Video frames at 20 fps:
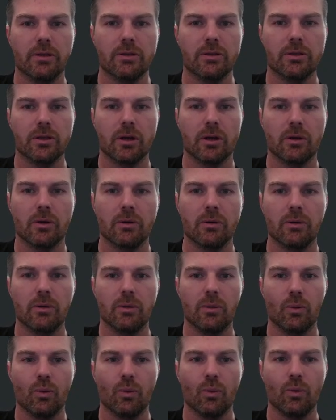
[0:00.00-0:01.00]
So
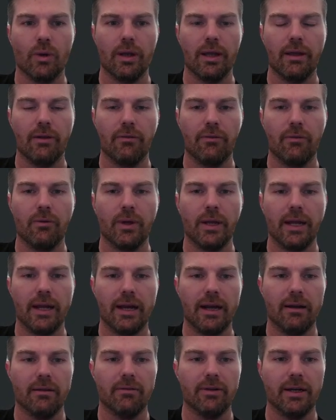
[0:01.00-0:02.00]
if we
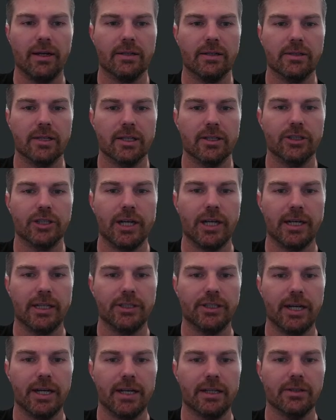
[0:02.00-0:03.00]
have hands like Jack,
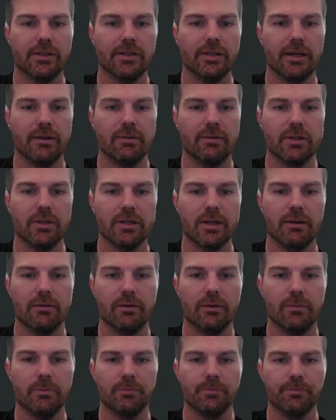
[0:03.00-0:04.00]
Jack, and
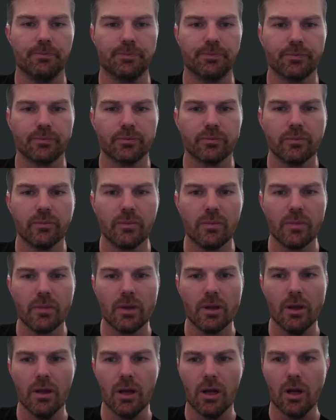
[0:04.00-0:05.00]
7-7,
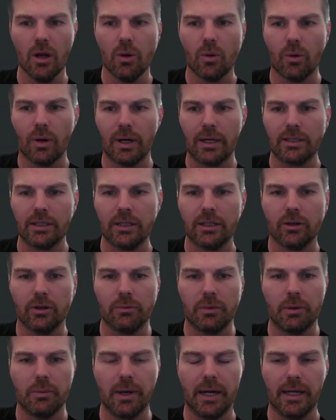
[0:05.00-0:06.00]
we're actually going to
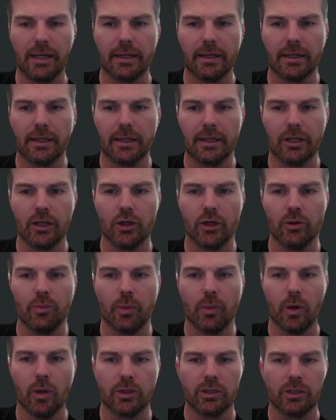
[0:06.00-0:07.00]
be betting like a good
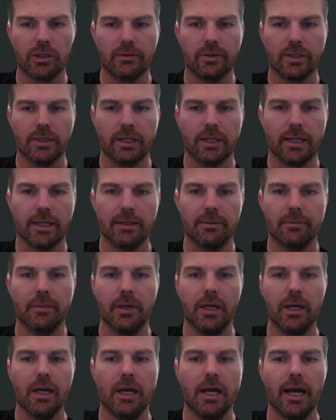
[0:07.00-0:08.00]
portion of the time,
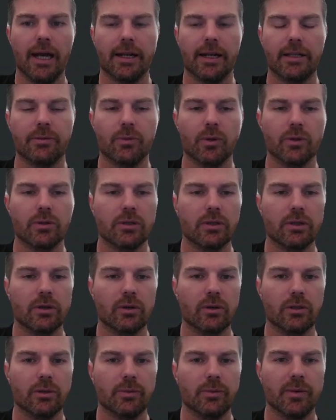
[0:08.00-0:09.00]
and it's mostly
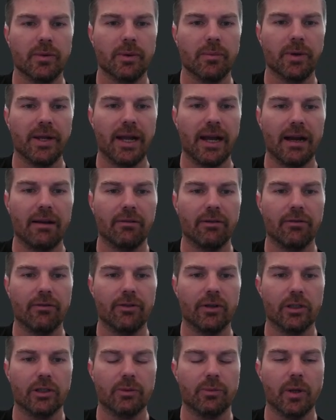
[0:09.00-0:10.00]
going to be when we have a
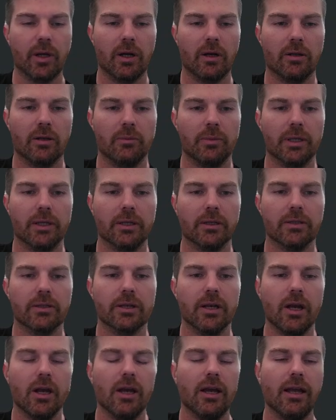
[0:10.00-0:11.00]
flush blocker, because
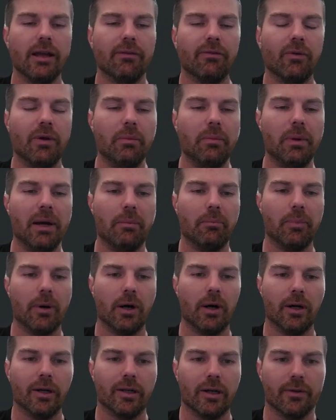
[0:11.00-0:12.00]
if we bet
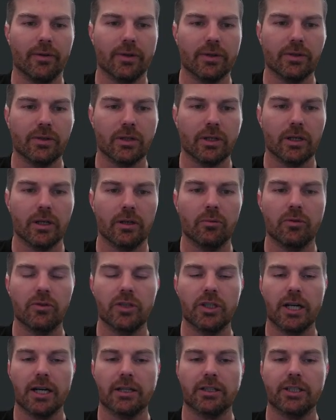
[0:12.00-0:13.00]
pot on this turn with
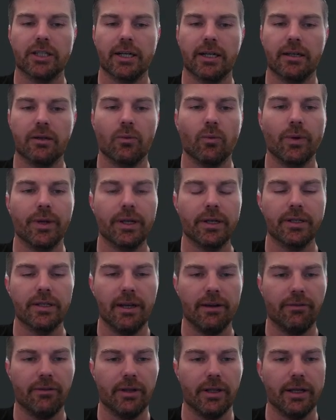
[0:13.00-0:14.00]
Jack Jack, we can
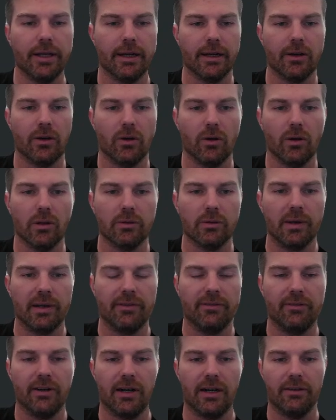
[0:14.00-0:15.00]
definitely get called by
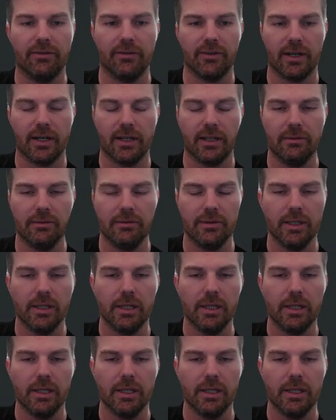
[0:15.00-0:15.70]
5-5,